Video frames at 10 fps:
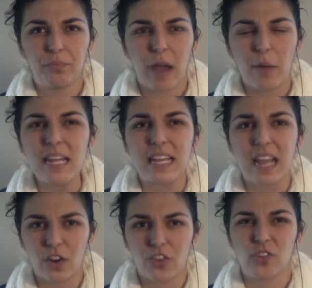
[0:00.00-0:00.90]
many
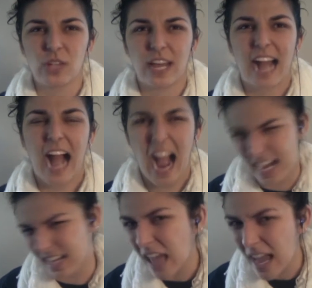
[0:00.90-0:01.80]
characters, like,
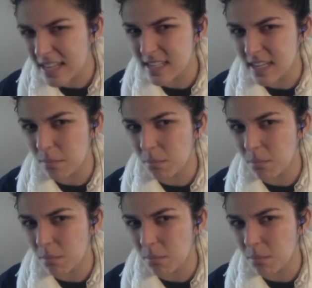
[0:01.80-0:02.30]
idolized him.